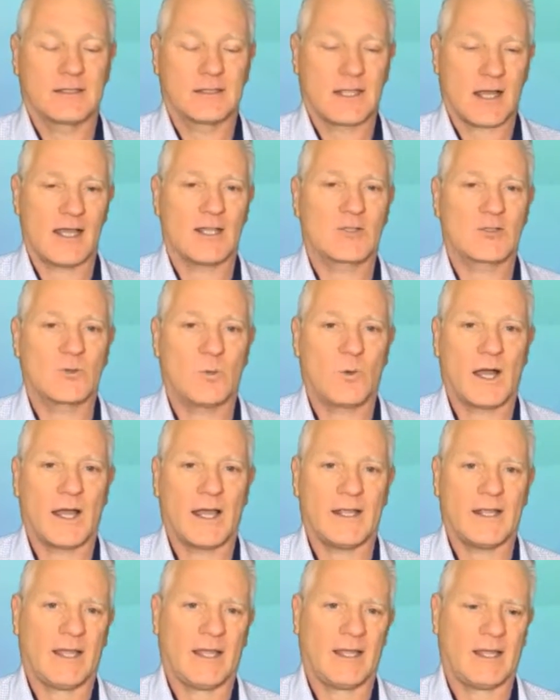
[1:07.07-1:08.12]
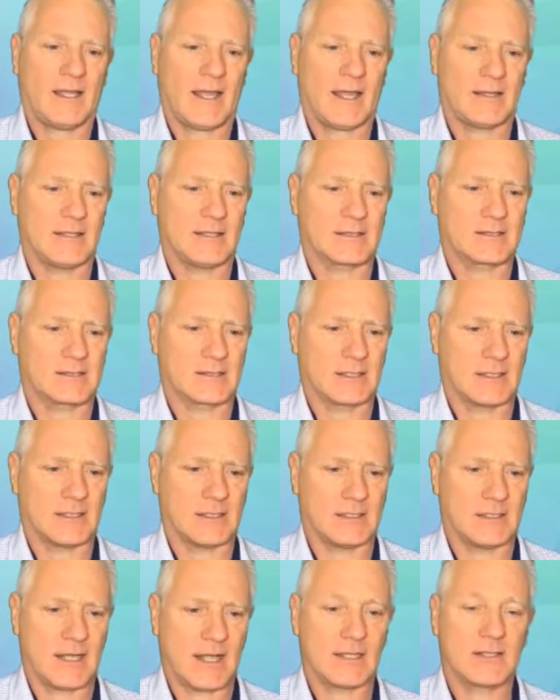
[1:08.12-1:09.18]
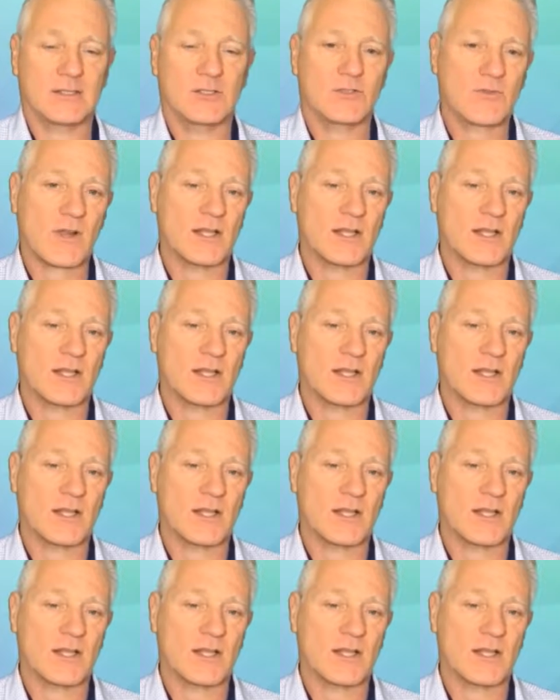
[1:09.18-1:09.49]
Days away, had this